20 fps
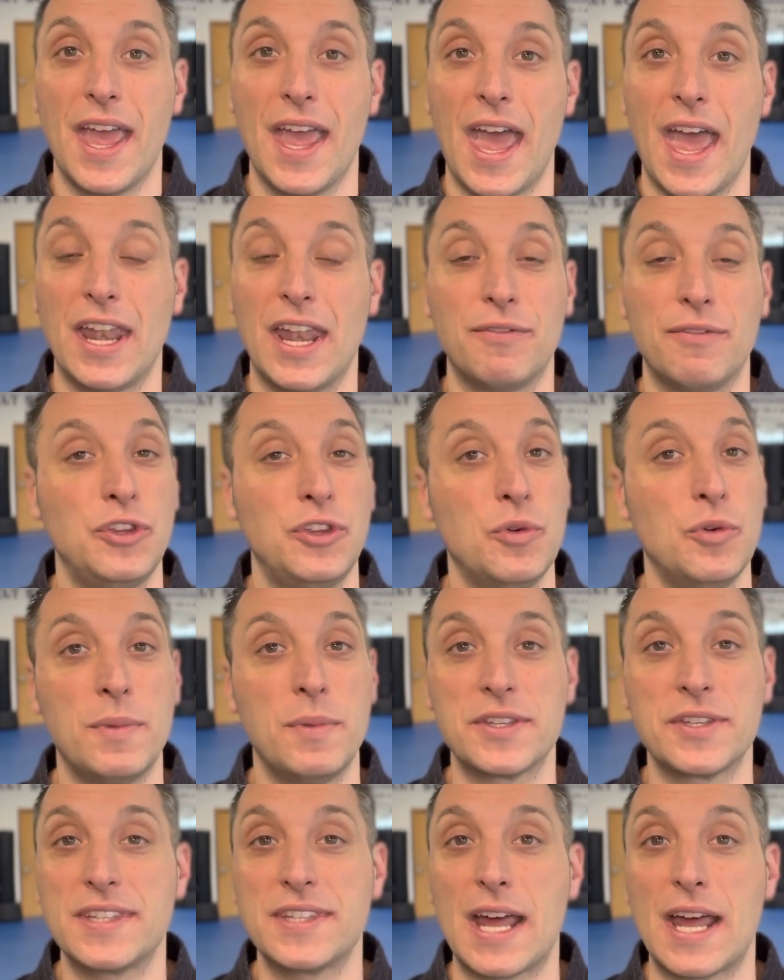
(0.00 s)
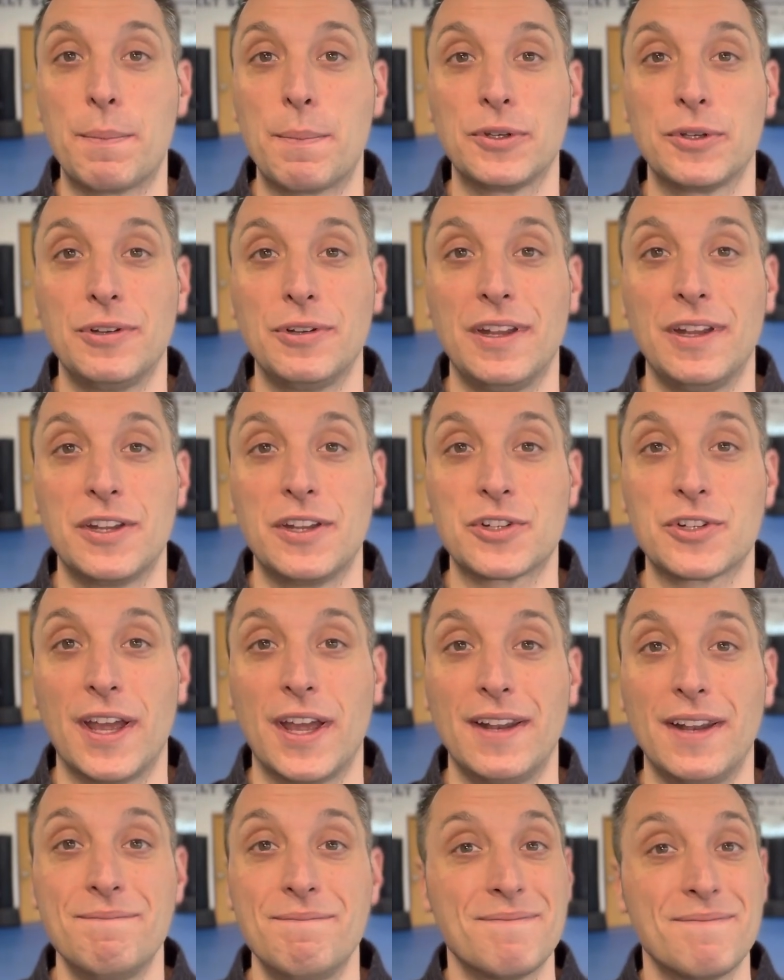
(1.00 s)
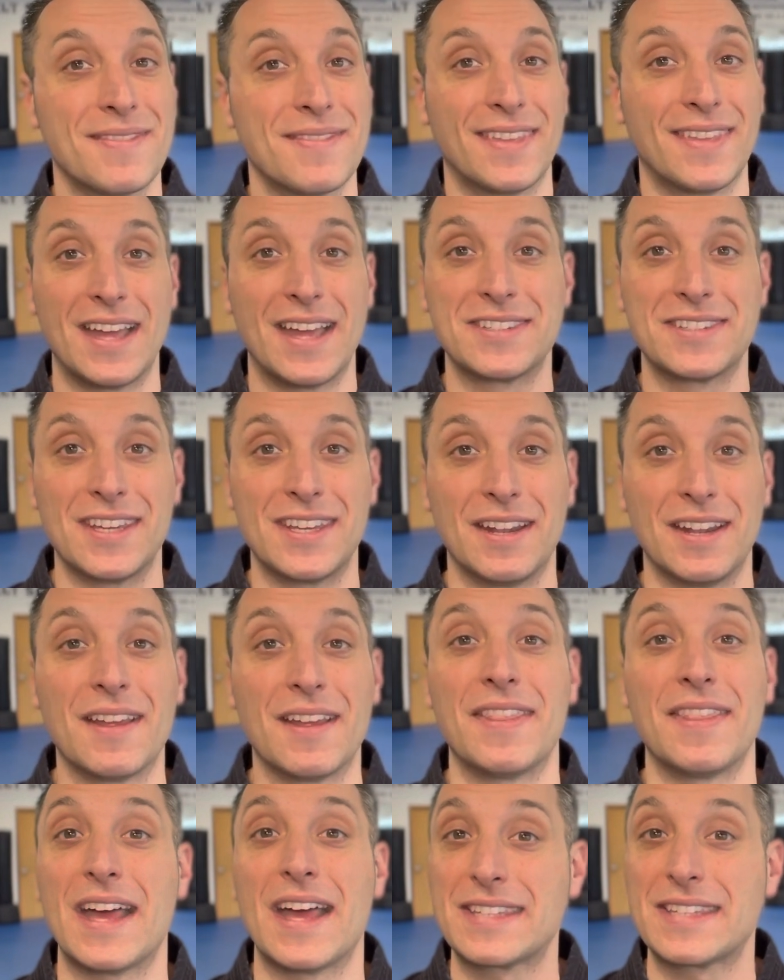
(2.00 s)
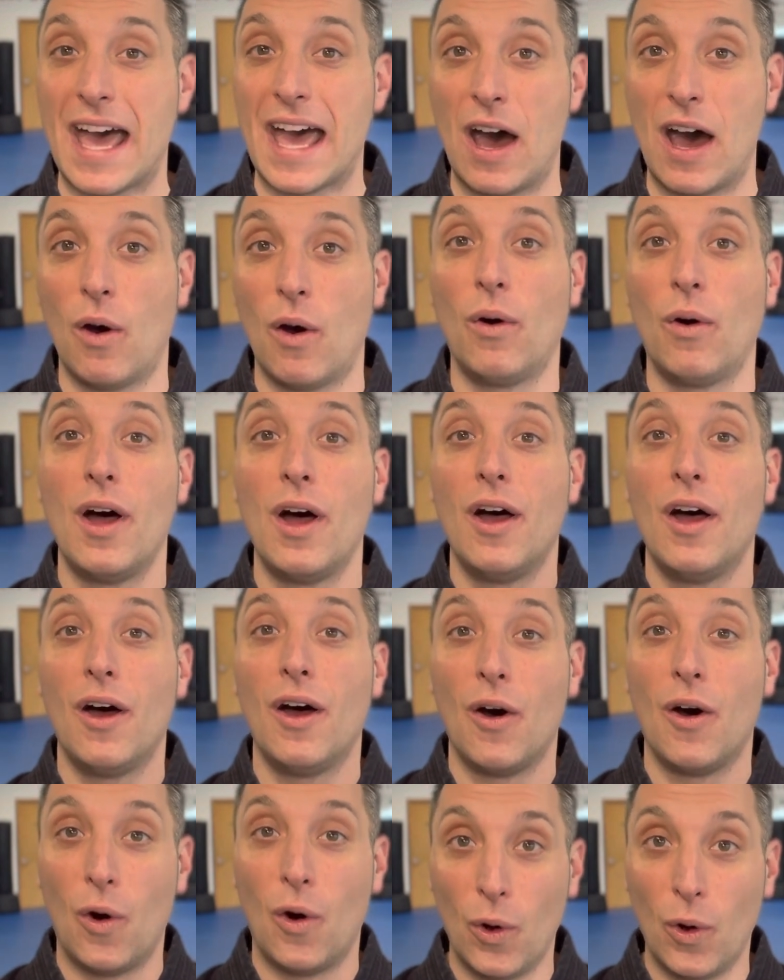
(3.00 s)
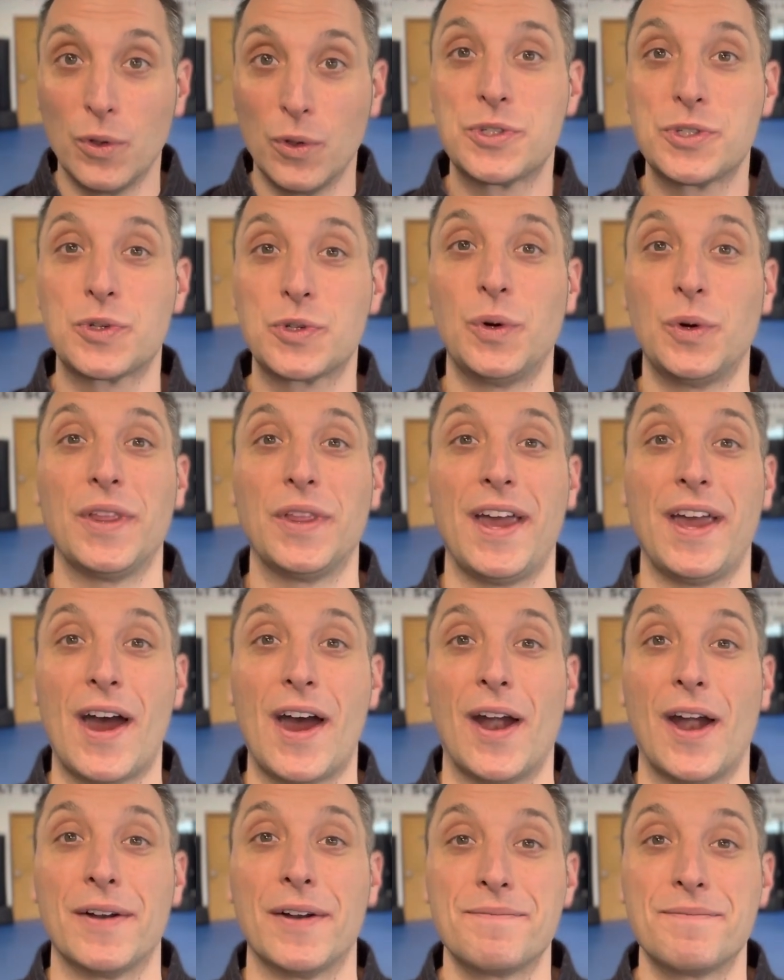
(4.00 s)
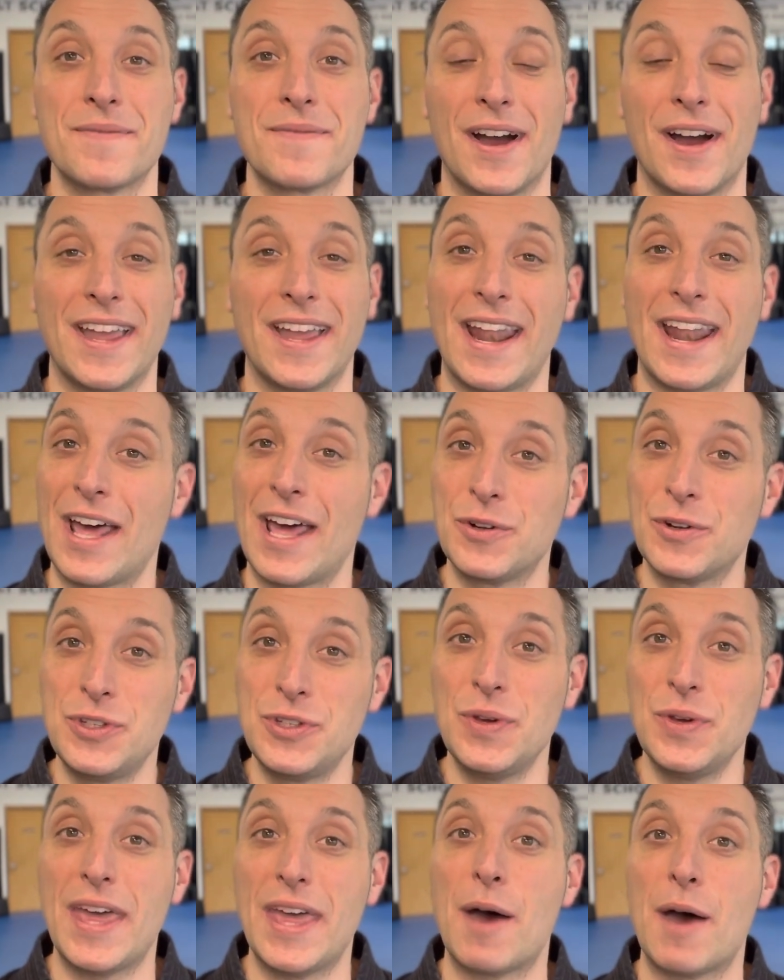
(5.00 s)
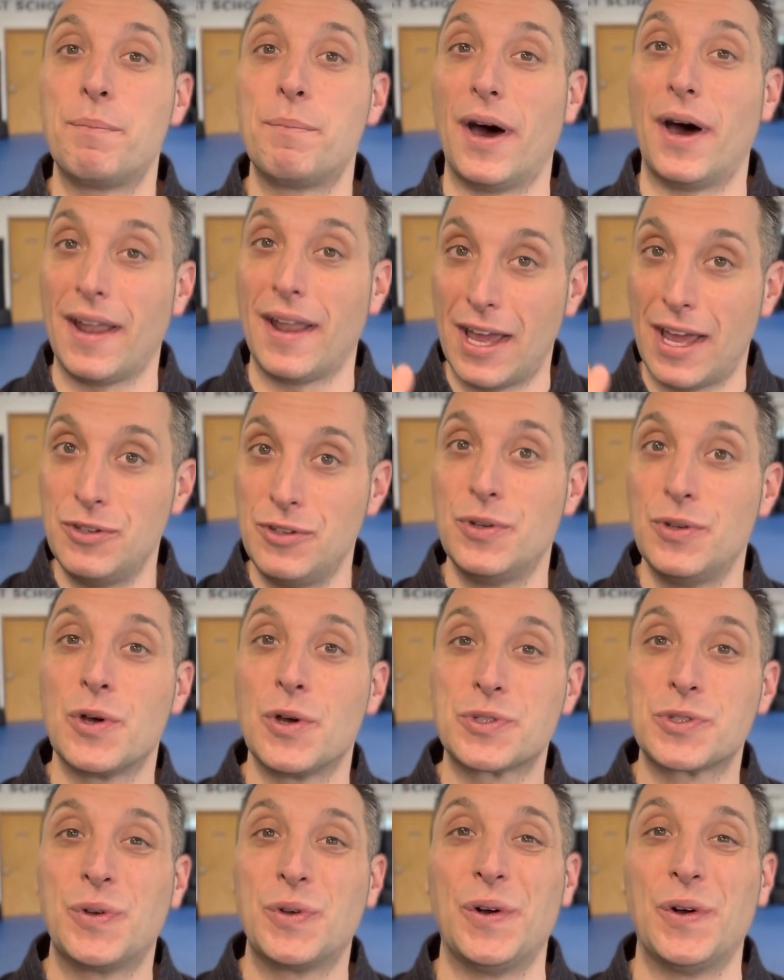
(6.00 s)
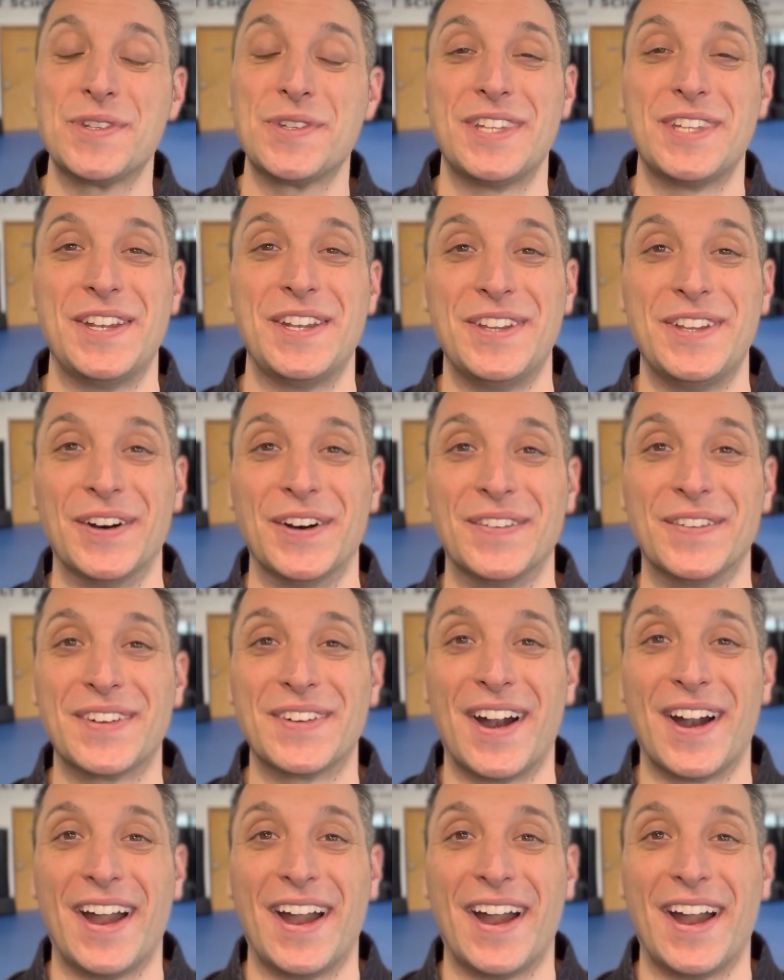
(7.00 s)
And if you miss that opportunity to train, that's it. And that's how old school they are. Again, I don't do that, but I do know schools that do, all